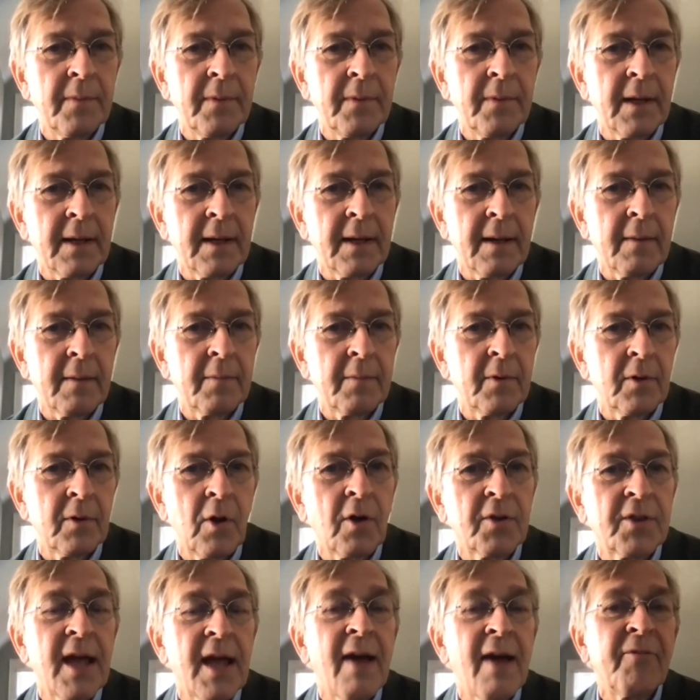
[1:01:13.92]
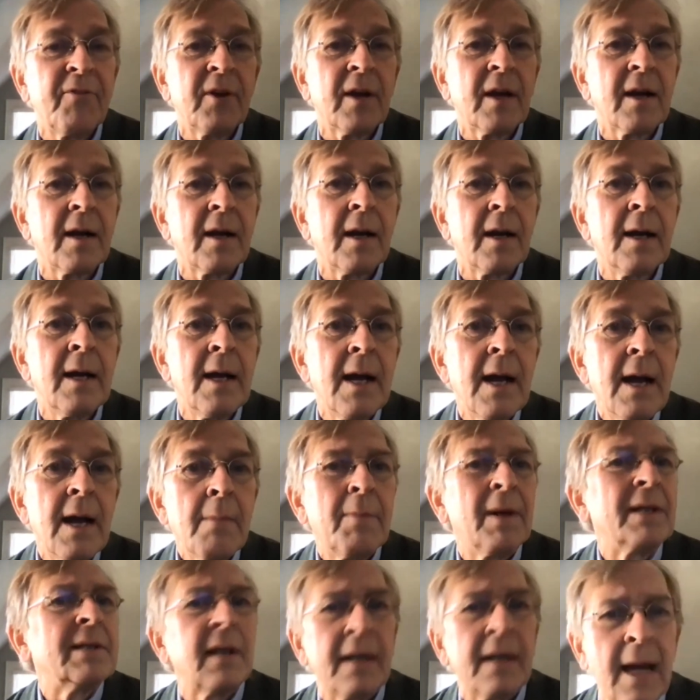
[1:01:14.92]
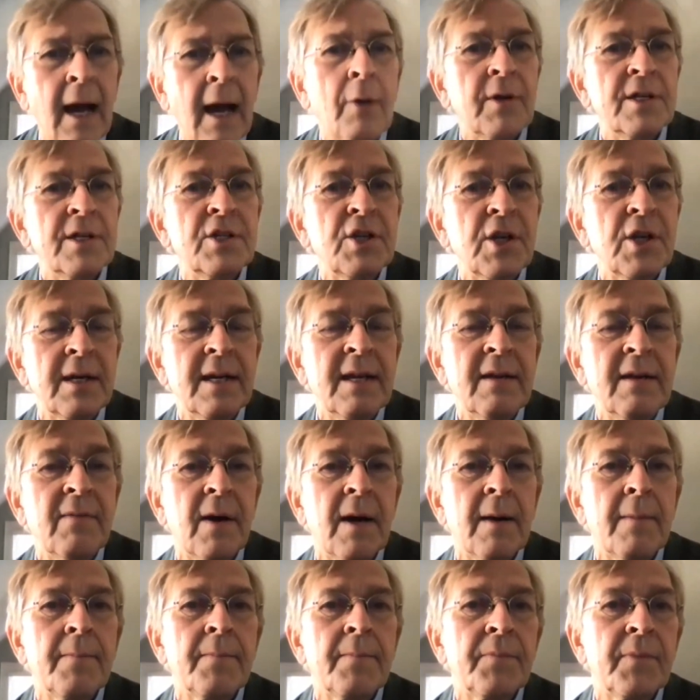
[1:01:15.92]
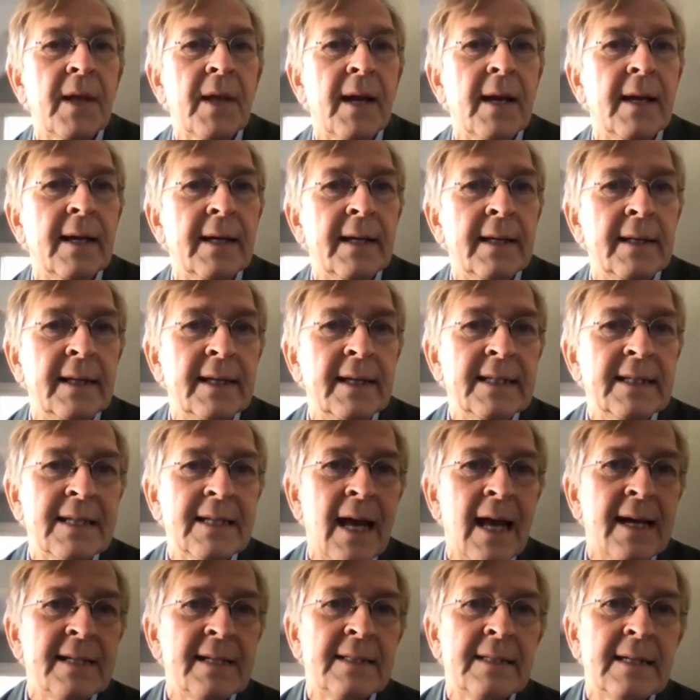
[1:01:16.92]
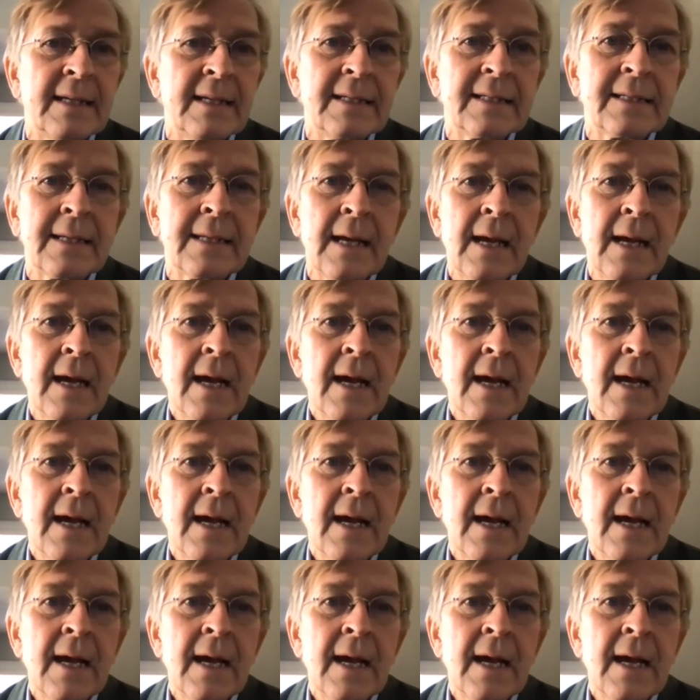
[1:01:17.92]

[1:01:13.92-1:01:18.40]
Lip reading: the North Africa, but now in Geneva in his 90s,